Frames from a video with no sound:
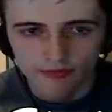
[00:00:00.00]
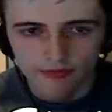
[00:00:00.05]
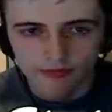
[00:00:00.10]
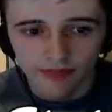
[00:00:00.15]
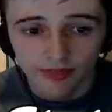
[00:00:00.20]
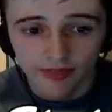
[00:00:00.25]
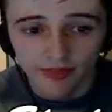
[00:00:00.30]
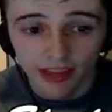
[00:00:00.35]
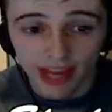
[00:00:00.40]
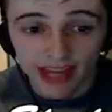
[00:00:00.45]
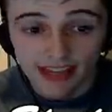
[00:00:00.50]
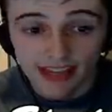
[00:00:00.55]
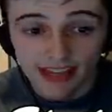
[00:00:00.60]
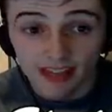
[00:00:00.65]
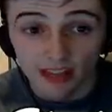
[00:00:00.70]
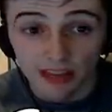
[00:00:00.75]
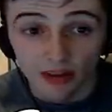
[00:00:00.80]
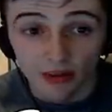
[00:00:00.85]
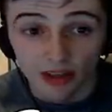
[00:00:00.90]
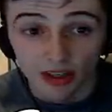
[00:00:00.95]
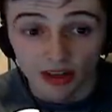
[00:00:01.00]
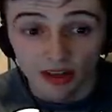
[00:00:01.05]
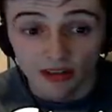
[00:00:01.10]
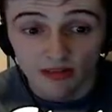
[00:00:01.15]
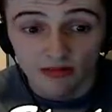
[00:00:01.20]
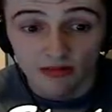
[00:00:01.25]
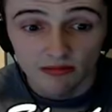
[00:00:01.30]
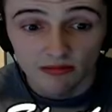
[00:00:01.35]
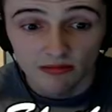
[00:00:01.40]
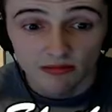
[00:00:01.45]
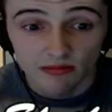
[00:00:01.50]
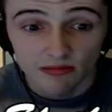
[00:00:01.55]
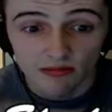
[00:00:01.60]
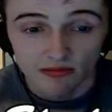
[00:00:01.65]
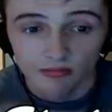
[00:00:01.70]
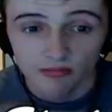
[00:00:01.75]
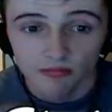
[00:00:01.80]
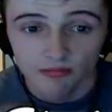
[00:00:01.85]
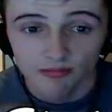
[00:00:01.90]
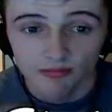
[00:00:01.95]
that's sewage.
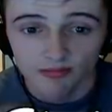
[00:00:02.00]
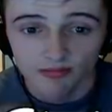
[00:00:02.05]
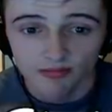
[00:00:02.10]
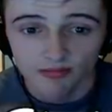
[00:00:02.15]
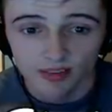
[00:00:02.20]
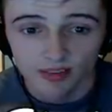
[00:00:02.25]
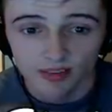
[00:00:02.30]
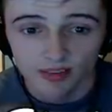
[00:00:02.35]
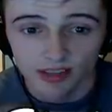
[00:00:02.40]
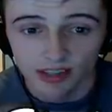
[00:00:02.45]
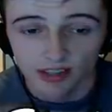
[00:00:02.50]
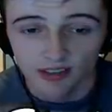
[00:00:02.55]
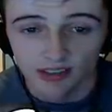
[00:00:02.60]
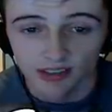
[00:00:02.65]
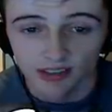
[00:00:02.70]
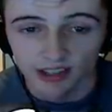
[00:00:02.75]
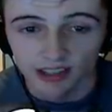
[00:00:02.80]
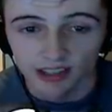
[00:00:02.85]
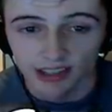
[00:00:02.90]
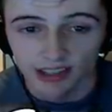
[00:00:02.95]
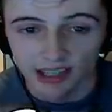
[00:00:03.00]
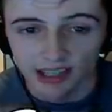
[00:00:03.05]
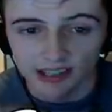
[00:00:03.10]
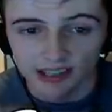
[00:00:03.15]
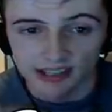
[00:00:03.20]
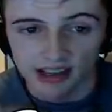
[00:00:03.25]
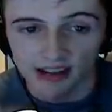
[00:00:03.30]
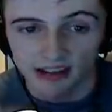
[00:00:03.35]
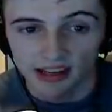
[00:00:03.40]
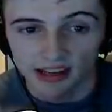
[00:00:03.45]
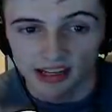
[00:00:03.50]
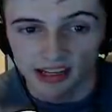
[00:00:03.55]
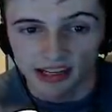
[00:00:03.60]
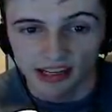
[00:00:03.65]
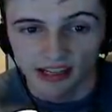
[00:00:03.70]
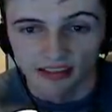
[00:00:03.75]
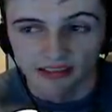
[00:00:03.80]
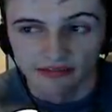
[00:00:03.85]
So I don't want to go in there because I'll get ill.